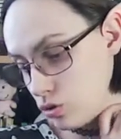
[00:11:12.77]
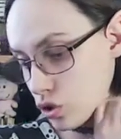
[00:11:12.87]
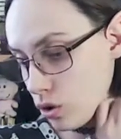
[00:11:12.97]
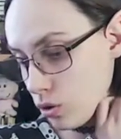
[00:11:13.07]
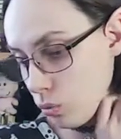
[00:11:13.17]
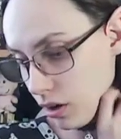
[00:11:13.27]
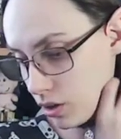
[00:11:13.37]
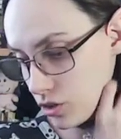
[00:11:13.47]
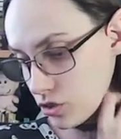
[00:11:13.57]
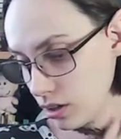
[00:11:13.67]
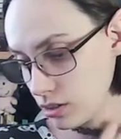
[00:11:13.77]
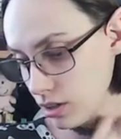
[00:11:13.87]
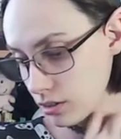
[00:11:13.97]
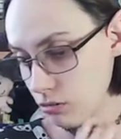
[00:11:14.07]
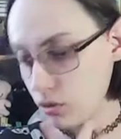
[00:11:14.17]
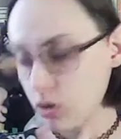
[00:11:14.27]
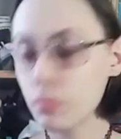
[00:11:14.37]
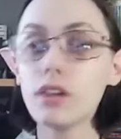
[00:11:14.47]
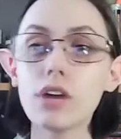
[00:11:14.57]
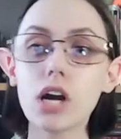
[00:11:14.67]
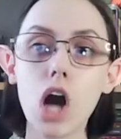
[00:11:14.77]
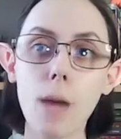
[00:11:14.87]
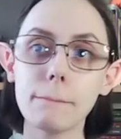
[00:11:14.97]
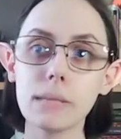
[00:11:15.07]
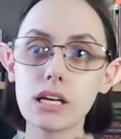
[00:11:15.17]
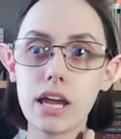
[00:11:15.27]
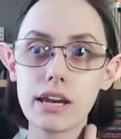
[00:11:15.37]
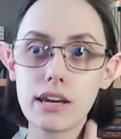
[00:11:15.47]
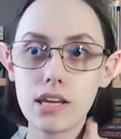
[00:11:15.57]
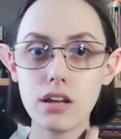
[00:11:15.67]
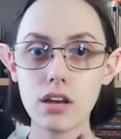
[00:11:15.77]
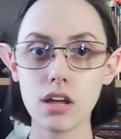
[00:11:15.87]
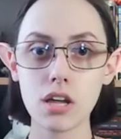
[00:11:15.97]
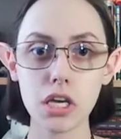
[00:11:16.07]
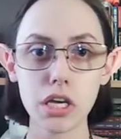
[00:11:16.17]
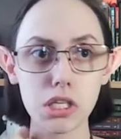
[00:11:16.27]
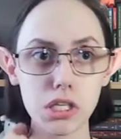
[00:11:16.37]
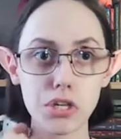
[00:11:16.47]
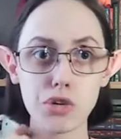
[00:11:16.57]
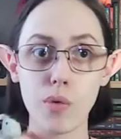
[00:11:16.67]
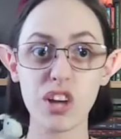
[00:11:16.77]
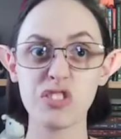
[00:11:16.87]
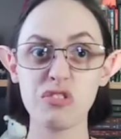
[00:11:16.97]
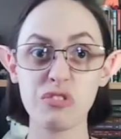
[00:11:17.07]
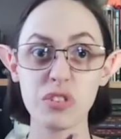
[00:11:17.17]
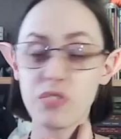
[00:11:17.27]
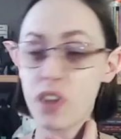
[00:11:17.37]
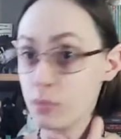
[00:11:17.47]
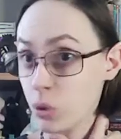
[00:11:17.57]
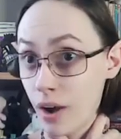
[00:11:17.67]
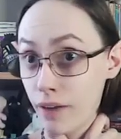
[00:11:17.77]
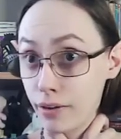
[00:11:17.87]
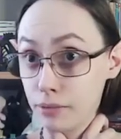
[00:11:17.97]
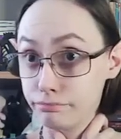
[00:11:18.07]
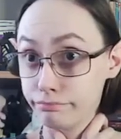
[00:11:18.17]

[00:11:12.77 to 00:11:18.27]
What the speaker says: So, water signs have a little bit of a complicated situation for February.